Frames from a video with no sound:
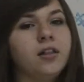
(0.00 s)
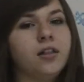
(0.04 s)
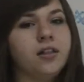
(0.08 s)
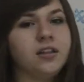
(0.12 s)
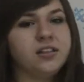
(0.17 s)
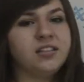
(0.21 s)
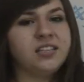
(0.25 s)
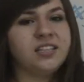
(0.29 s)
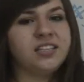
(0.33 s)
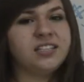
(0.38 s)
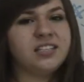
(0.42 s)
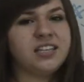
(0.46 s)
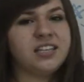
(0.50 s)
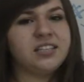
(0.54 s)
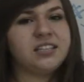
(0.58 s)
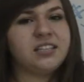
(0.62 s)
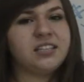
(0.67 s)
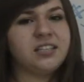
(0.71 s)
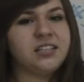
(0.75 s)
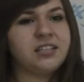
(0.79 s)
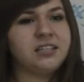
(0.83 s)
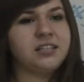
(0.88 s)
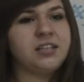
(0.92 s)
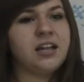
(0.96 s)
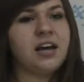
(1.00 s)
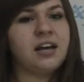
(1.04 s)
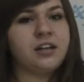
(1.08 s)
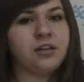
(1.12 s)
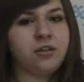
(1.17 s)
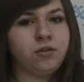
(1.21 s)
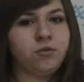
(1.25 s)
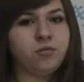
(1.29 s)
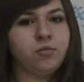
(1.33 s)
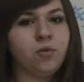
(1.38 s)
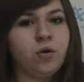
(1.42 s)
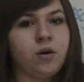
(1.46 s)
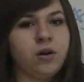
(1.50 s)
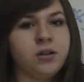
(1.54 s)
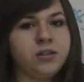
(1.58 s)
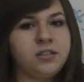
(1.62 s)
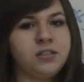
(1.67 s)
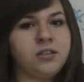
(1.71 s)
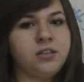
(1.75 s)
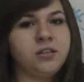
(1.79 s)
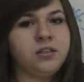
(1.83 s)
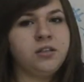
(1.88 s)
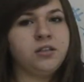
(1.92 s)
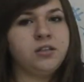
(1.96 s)
the successes that you
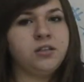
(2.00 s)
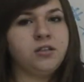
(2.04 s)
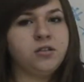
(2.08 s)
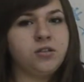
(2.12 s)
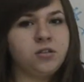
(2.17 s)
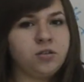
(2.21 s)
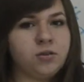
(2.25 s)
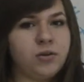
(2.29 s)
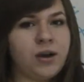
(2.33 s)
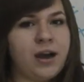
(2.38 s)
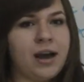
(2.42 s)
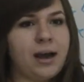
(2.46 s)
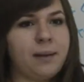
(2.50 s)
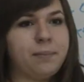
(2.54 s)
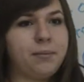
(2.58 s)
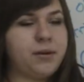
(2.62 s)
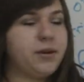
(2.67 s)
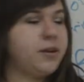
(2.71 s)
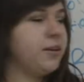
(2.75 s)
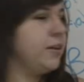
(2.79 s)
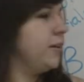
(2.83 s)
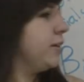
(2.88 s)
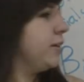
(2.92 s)
want to happen.